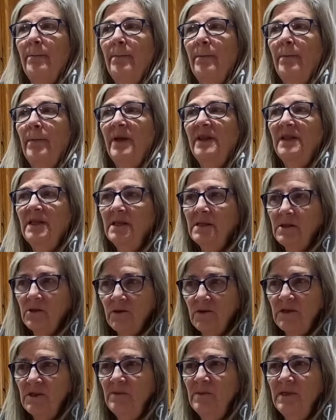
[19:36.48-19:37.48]
But this
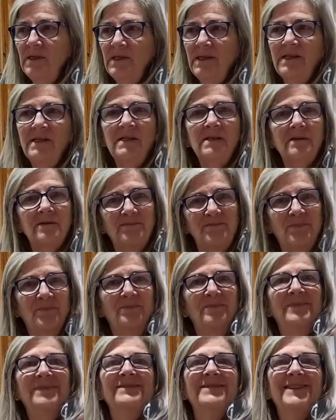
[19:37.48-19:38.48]
Christmas is,
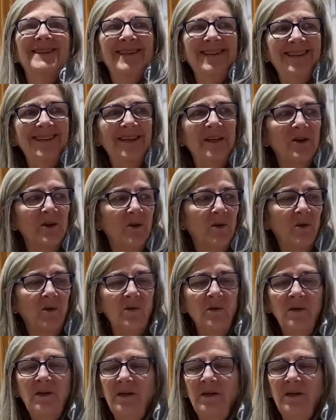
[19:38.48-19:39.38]
you know,